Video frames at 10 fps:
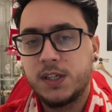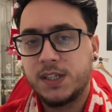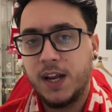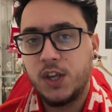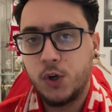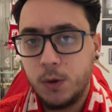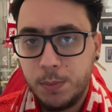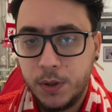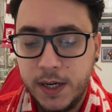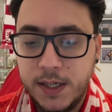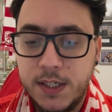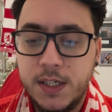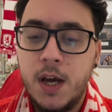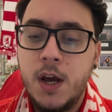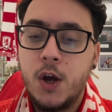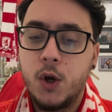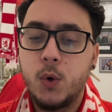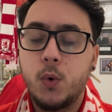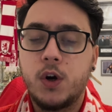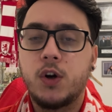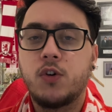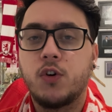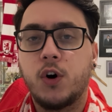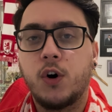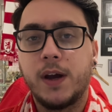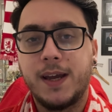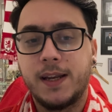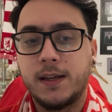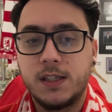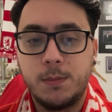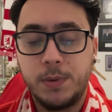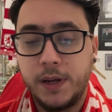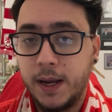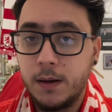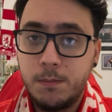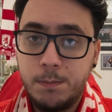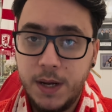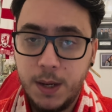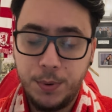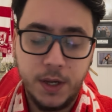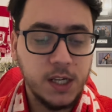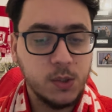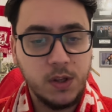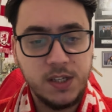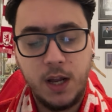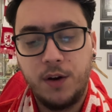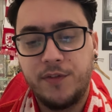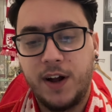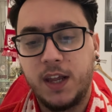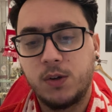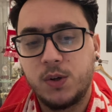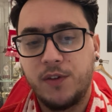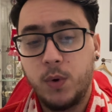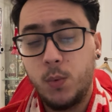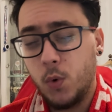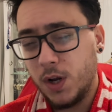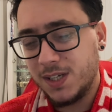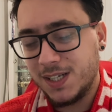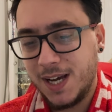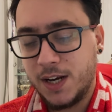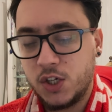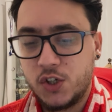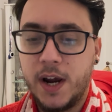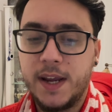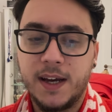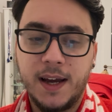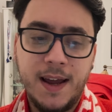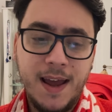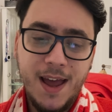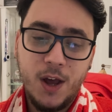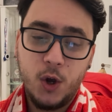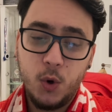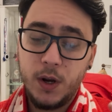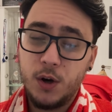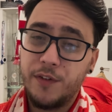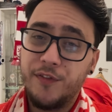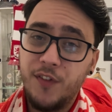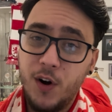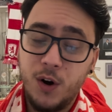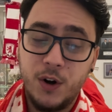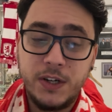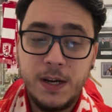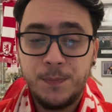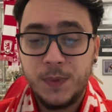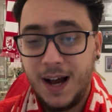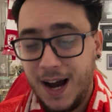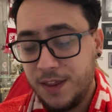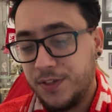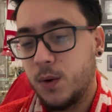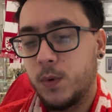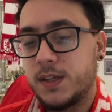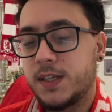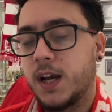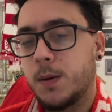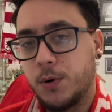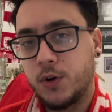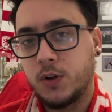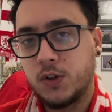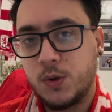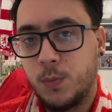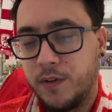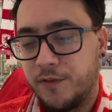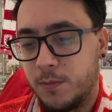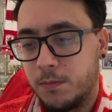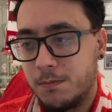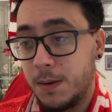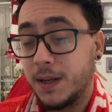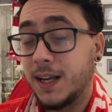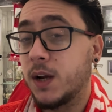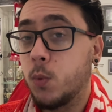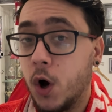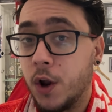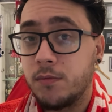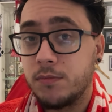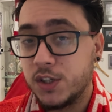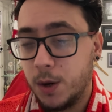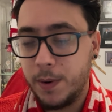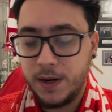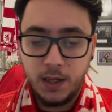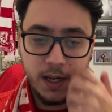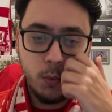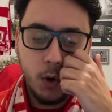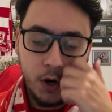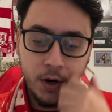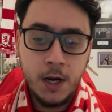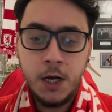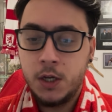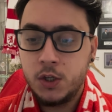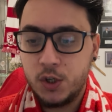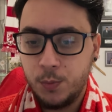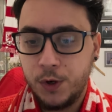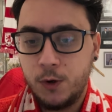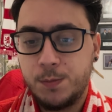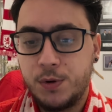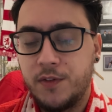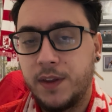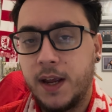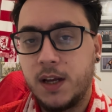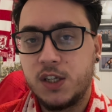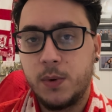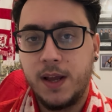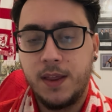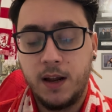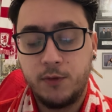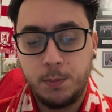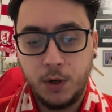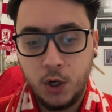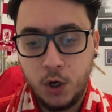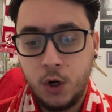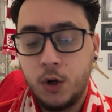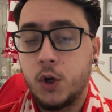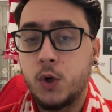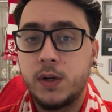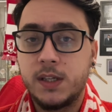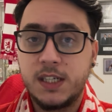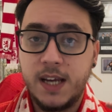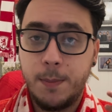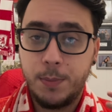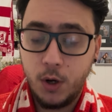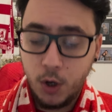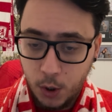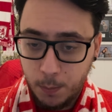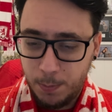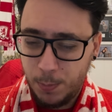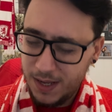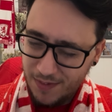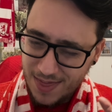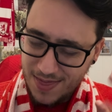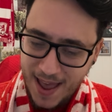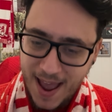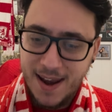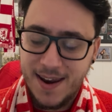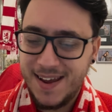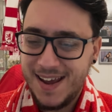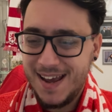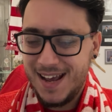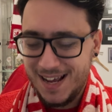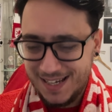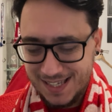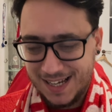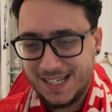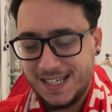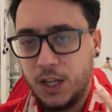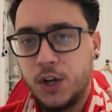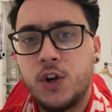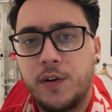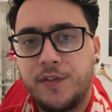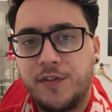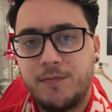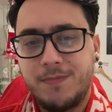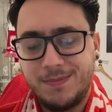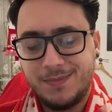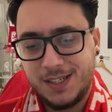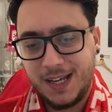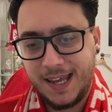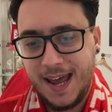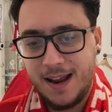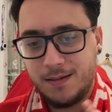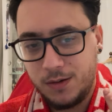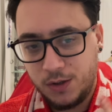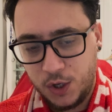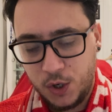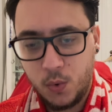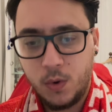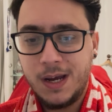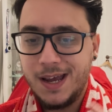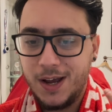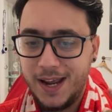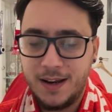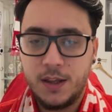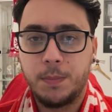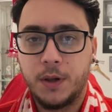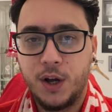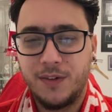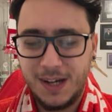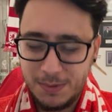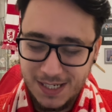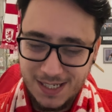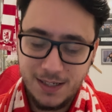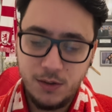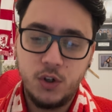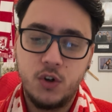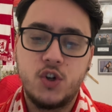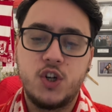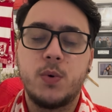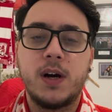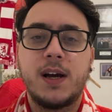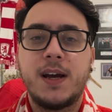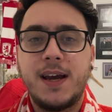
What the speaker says: to sign young players who can grow into being bigger players with sell-on value. So if we were to sign a striker who we could afford, I think we'd take a punt on someone from maybe League One, the top end of League One, someone who's proven they can do it in the level below, who can step up. But even then, is that still enough to get you in the playoffs? I'm still not sure